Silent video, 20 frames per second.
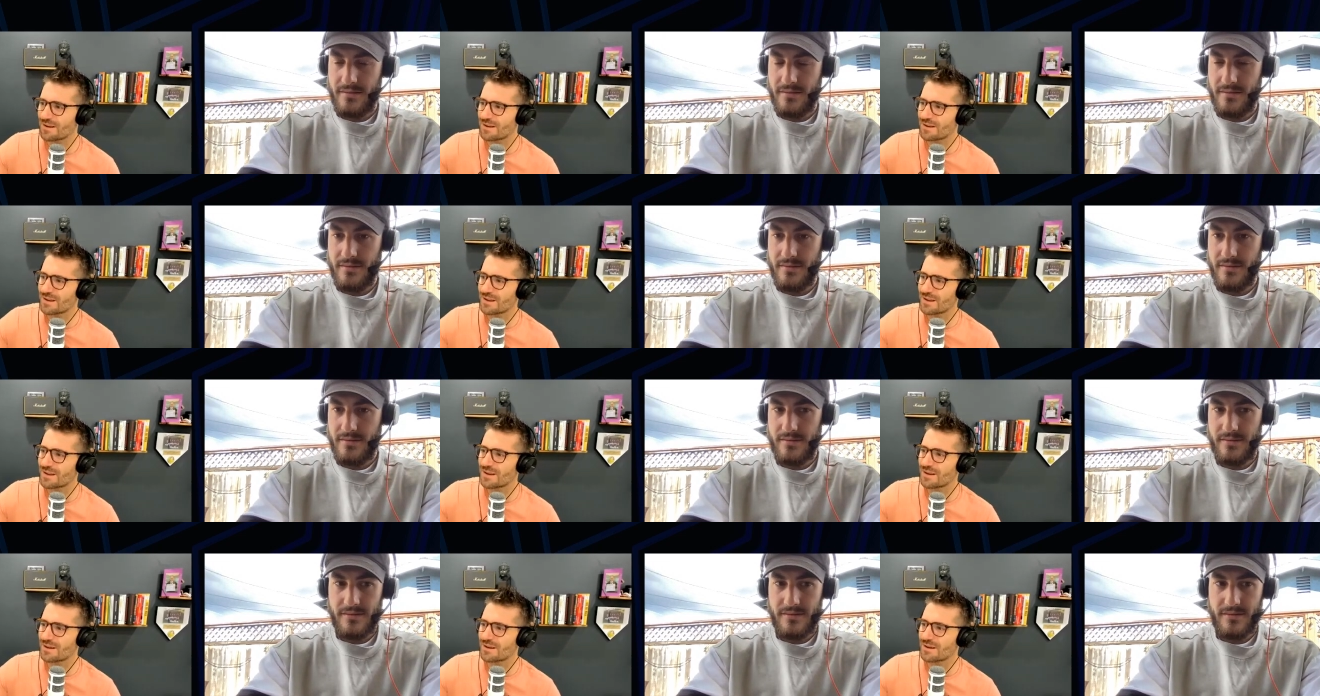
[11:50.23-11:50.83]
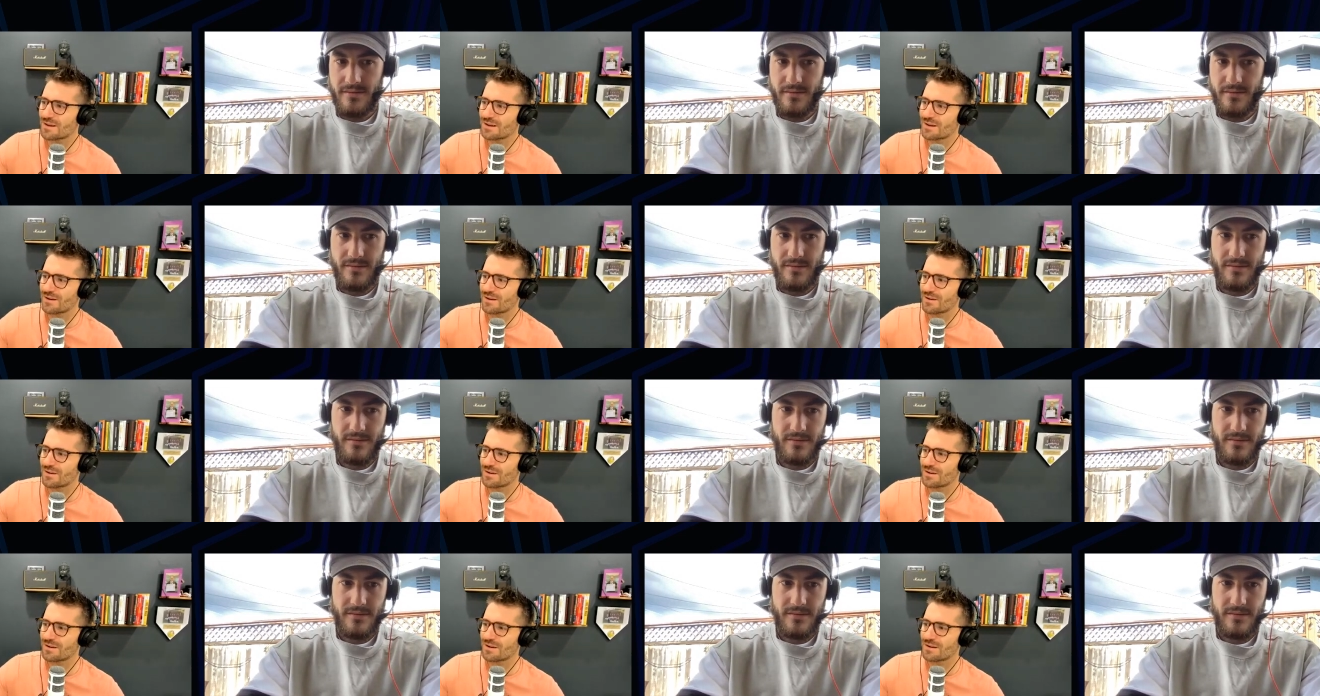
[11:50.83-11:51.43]

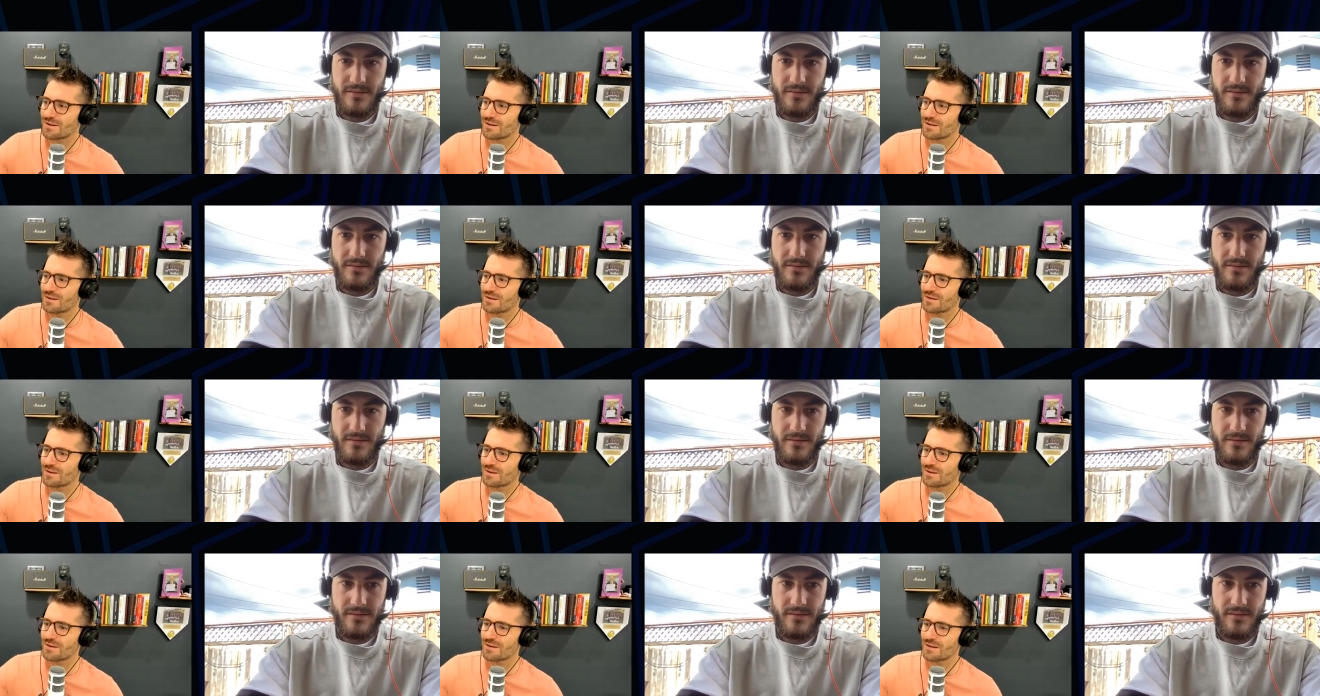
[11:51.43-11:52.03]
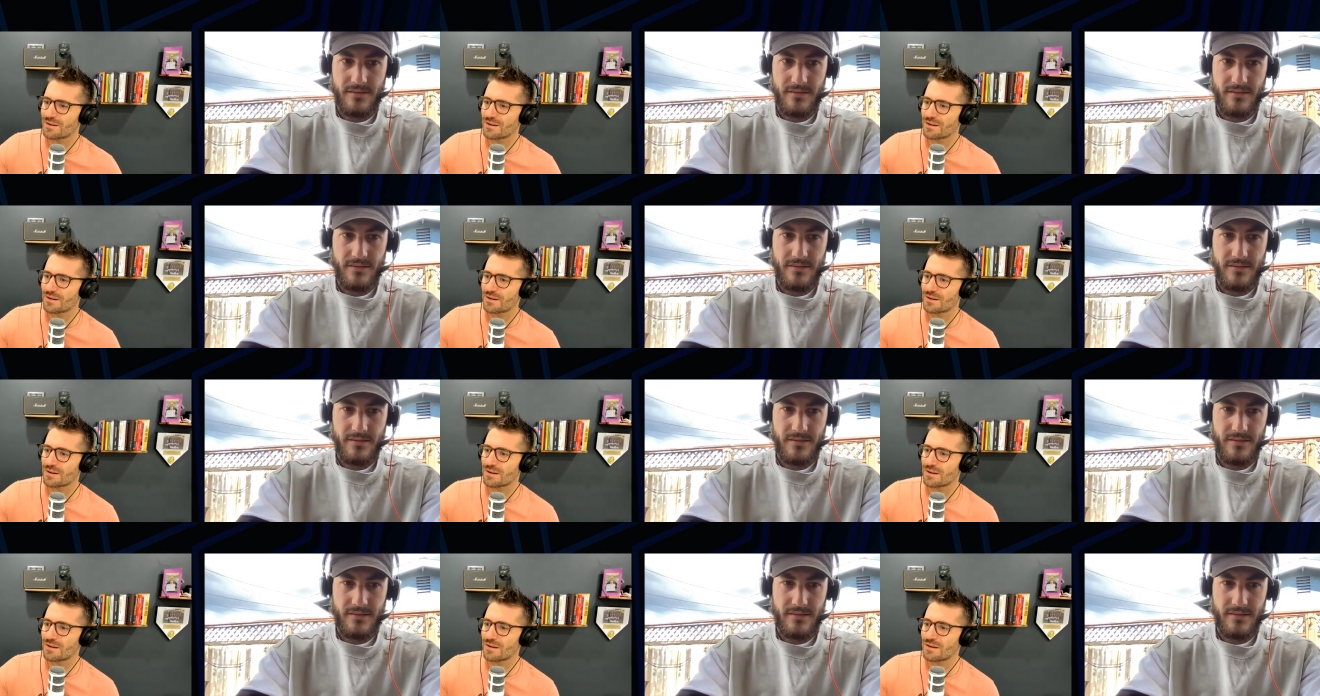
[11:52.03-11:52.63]

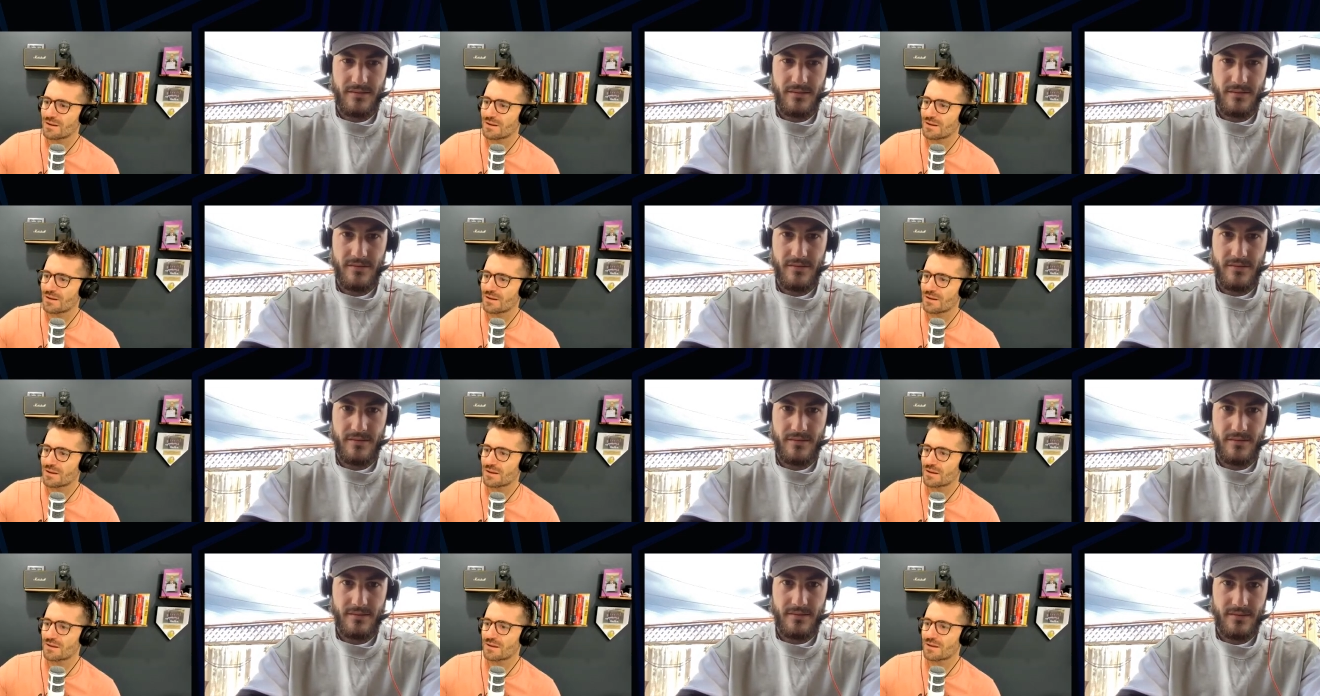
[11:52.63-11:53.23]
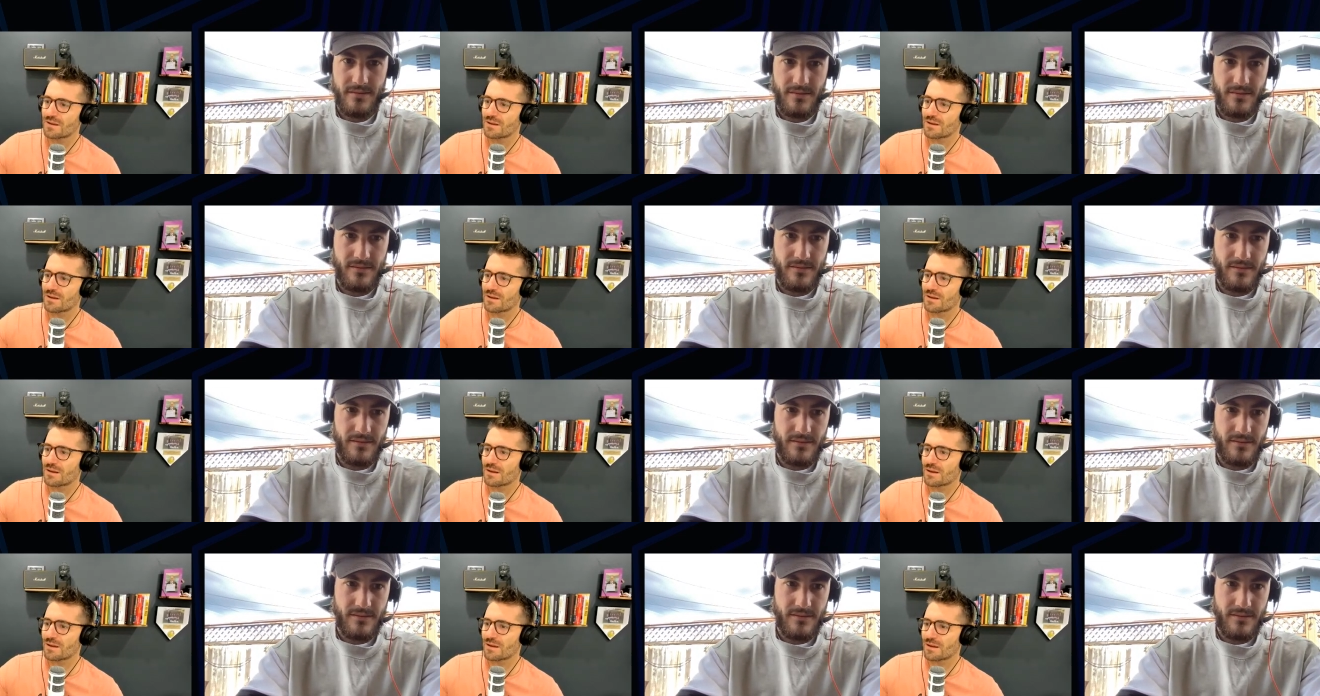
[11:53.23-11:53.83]

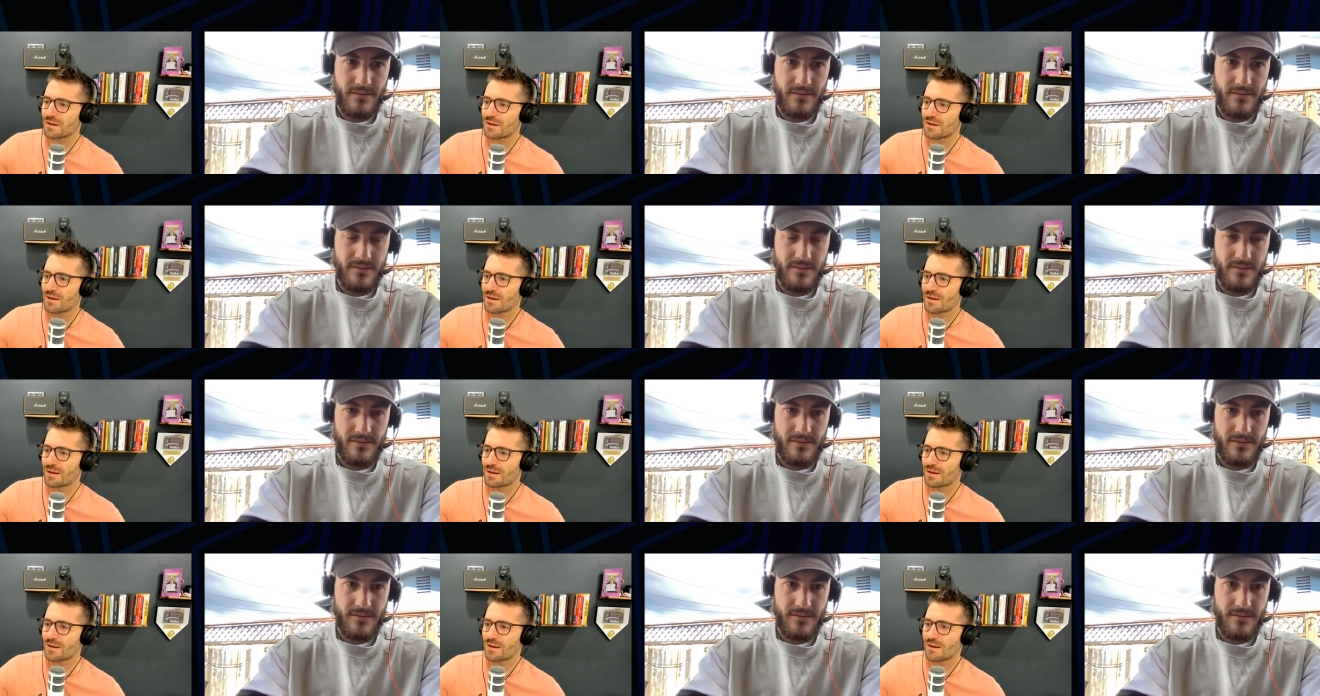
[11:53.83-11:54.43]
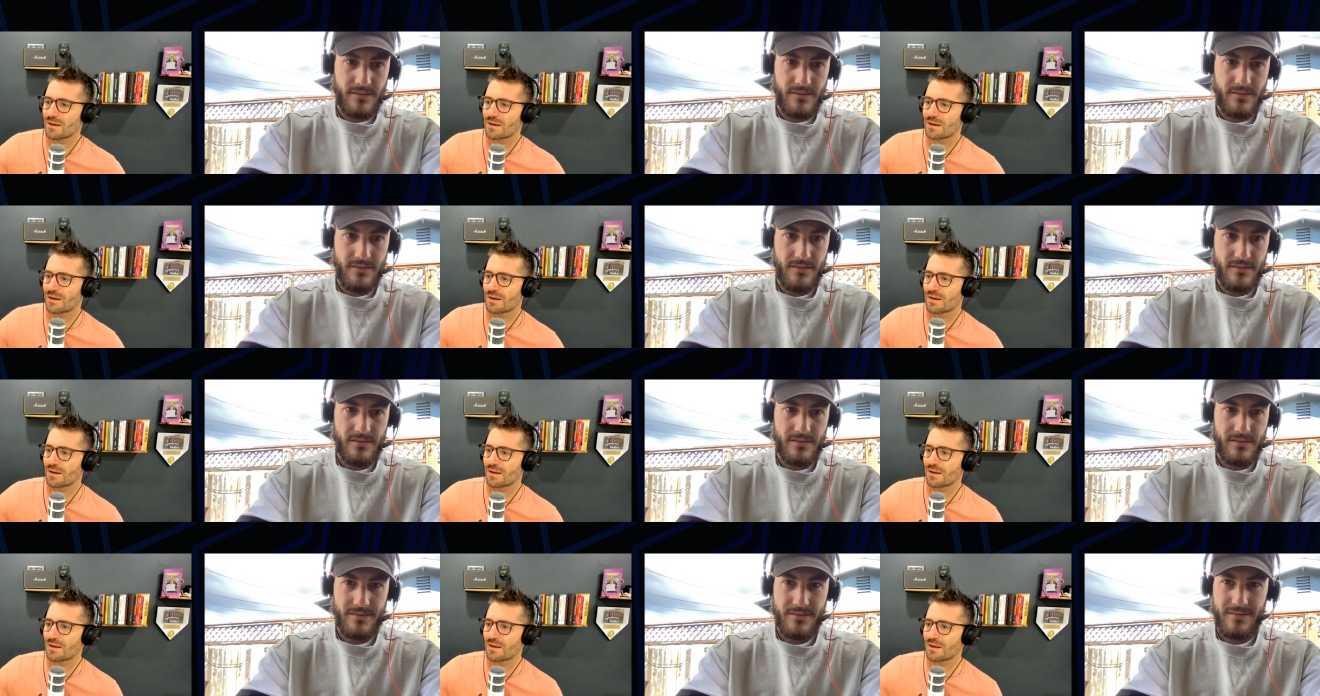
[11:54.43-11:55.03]

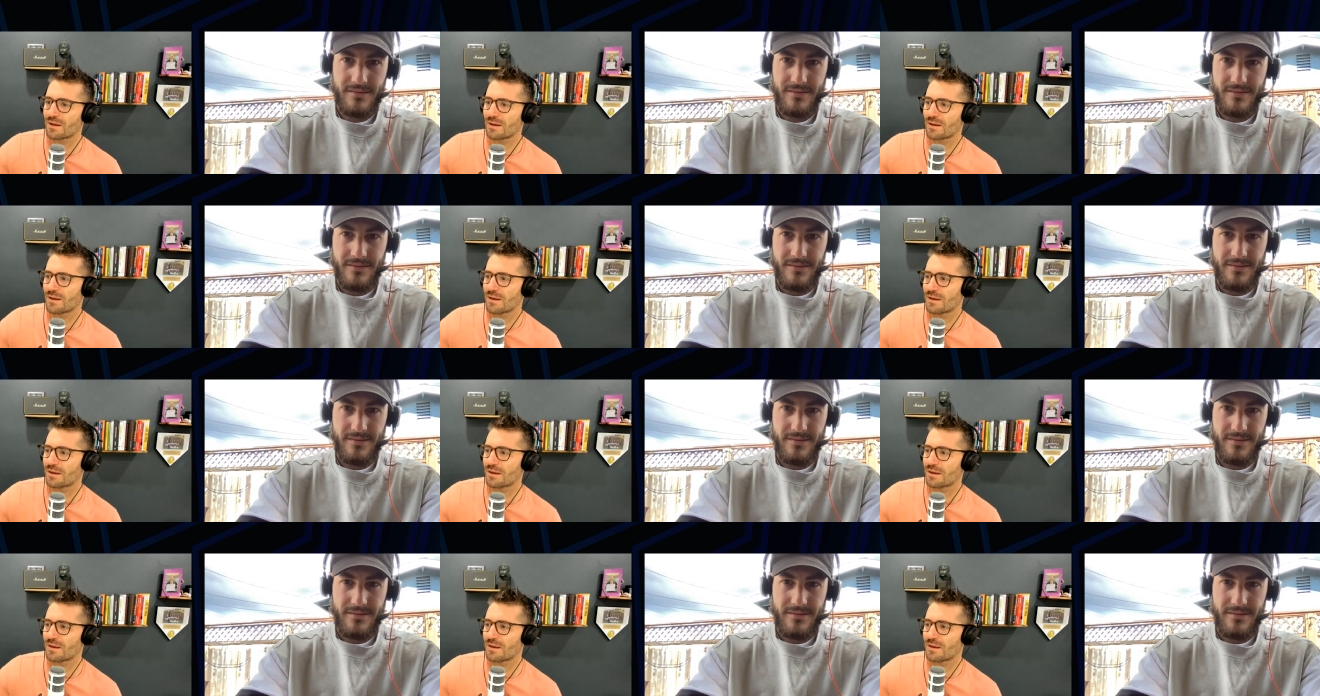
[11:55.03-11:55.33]
(no one is talking)